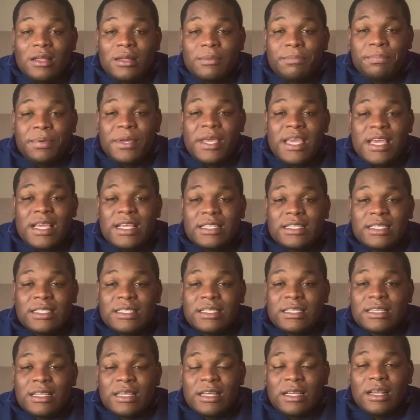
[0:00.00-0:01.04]

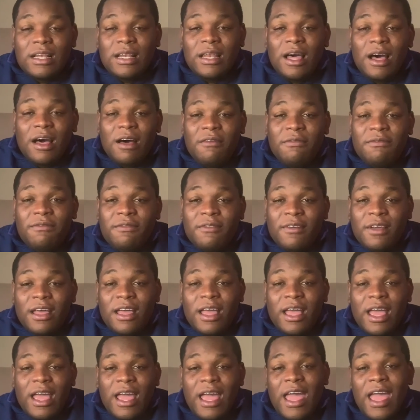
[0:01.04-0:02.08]
Peace, love,
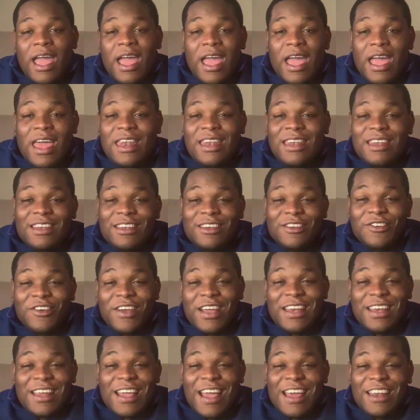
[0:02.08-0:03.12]
and
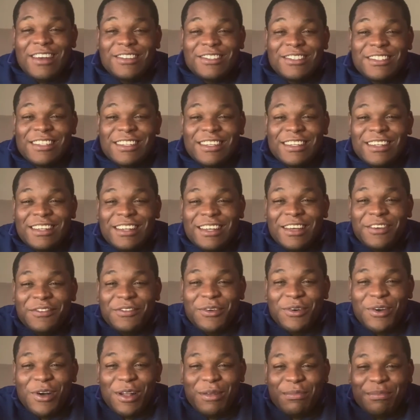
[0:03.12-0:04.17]
great energy. Love
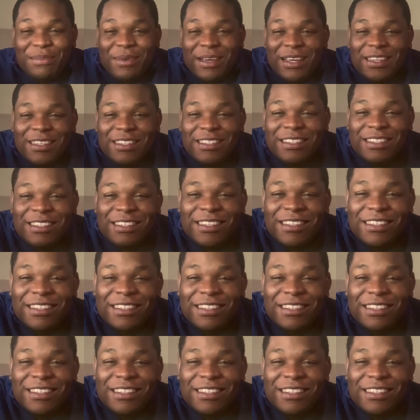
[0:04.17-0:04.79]
you all. Peace.